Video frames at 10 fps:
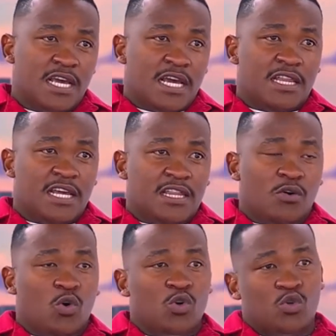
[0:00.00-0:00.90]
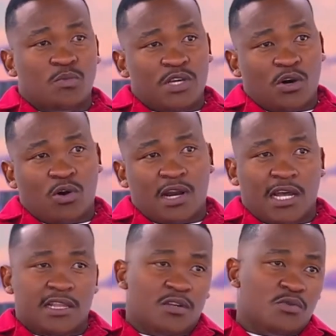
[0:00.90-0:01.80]
and then there will also be a
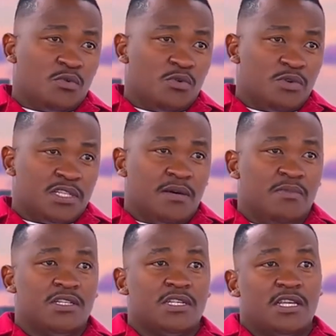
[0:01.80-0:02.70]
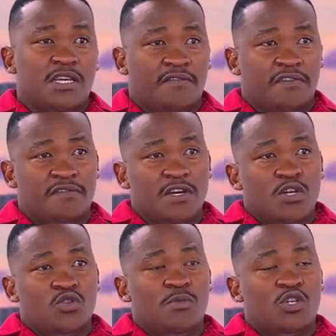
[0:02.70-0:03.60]
hotline that we're going to establish as the
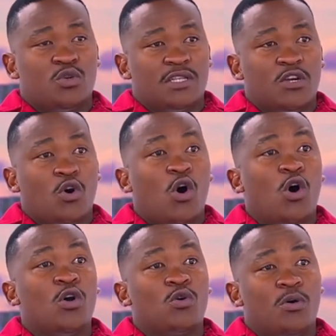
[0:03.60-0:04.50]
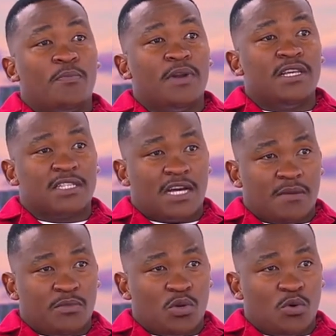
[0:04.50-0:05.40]
EFF to make sure that all complaints
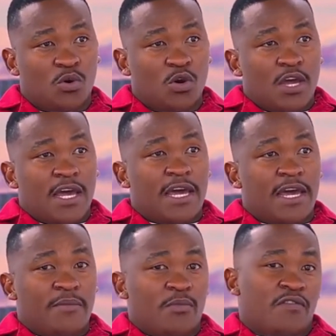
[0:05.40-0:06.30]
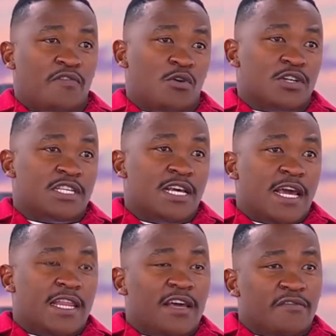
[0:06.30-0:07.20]
come through, of course.
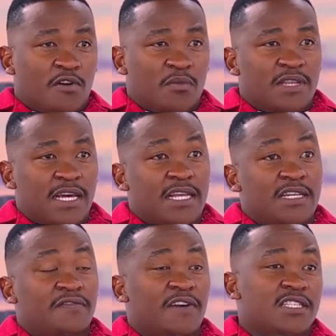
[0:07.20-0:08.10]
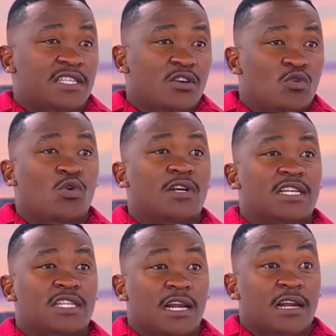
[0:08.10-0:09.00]
And then from there, the different
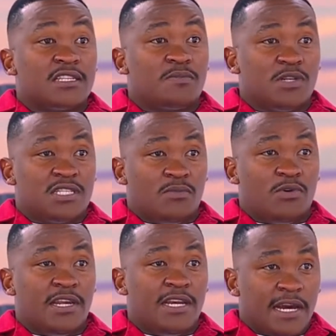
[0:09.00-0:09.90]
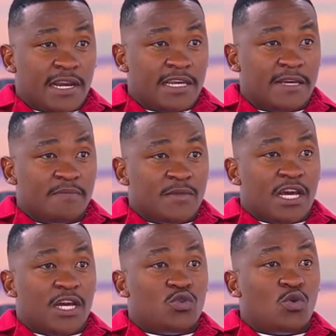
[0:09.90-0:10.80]
stakeholders that are responsible legally
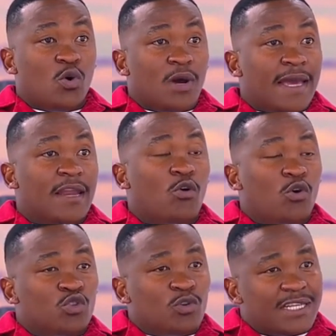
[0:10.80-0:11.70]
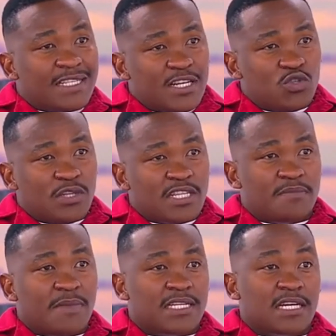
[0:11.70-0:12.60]
to go and also attend to these
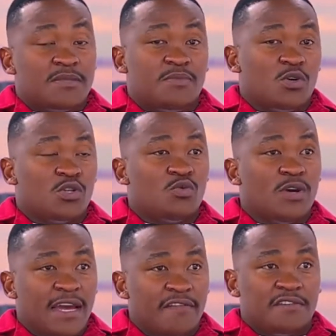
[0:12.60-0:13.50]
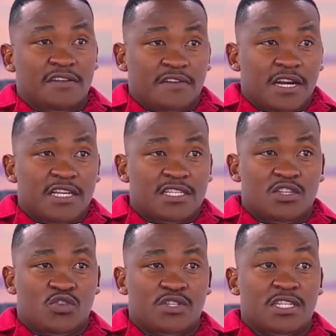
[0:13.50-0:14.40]
matters, because we have different
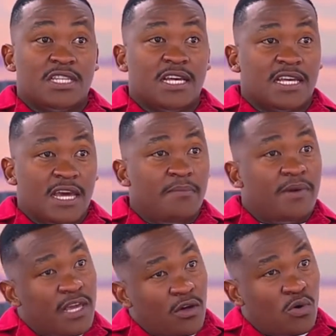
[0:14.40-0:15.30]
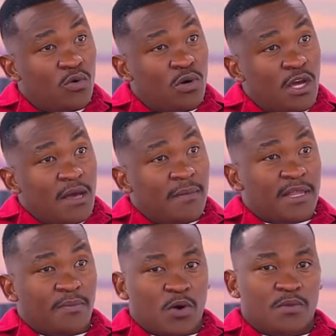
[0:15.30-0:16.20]
institutions that can play a role. But
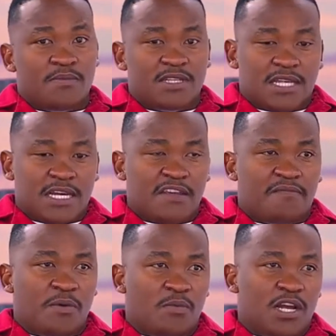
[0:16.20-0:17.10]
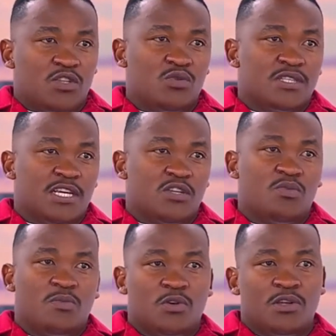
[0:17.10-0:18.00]
the problem is that if people are too scared to
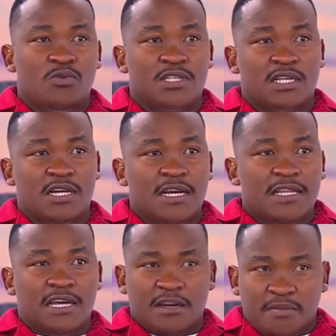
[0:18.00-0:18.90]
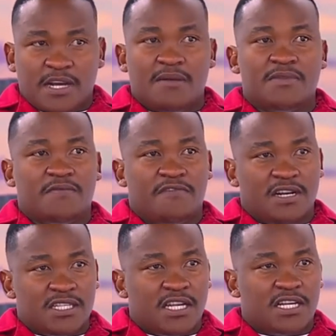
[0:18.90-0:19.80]
blow the whistle, then it becomes a
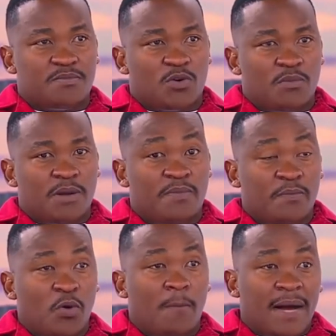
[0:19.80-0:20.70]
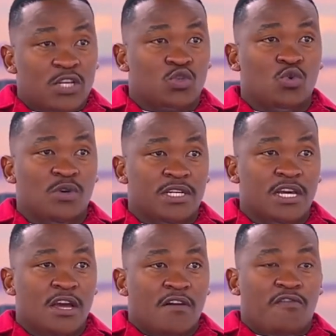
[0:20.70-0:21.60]
very serious problem. People must do it
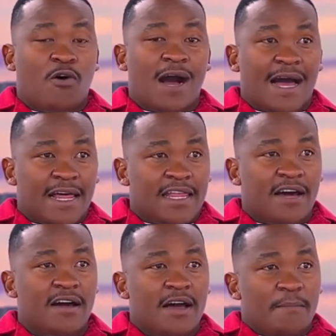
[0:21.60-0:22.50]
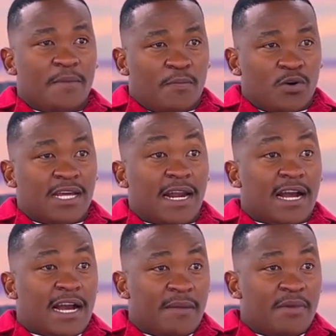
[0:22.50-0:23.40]
for other people that are
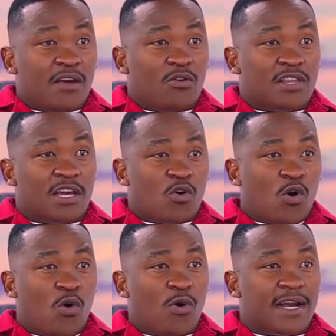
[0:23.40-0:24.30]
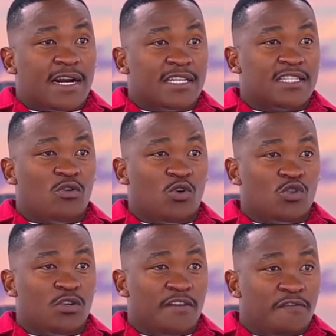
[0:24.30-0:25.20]
coming, or their co-workers and
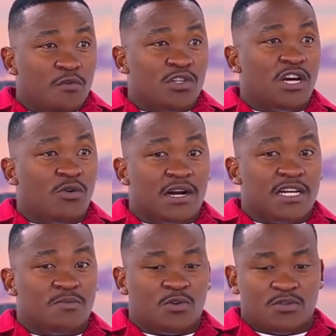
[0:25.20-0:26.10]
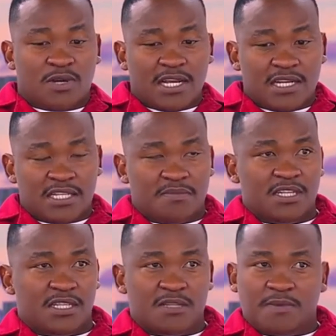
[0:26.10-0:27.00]
also the future workers, because when they
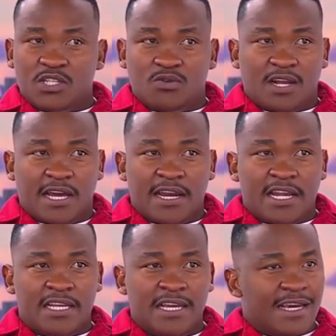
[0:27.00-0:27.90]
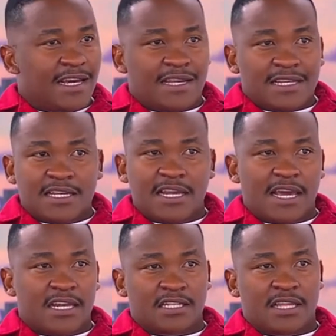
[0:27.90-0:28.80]
dismiss this particular young lady, it doesn't
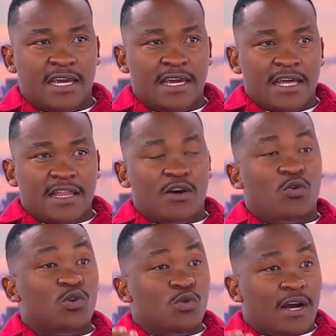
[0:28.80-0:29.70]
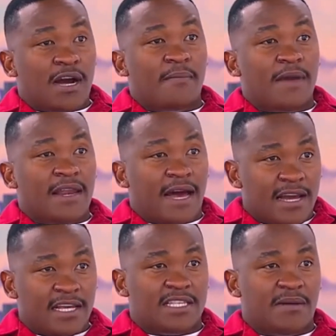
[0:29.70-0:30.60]
end there. They're going to come and
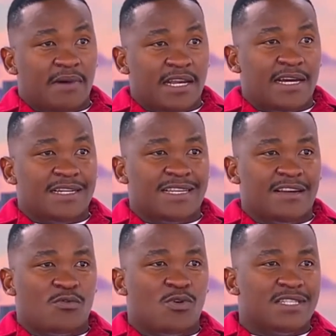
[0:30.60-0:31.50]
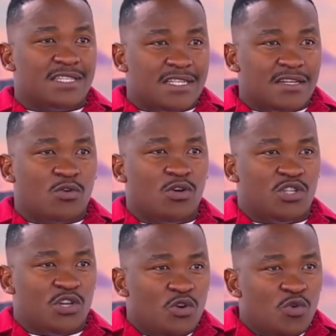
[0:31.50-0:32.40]
hire somebody else and
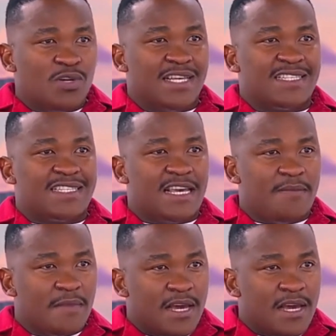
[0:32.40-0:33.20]
continue with the same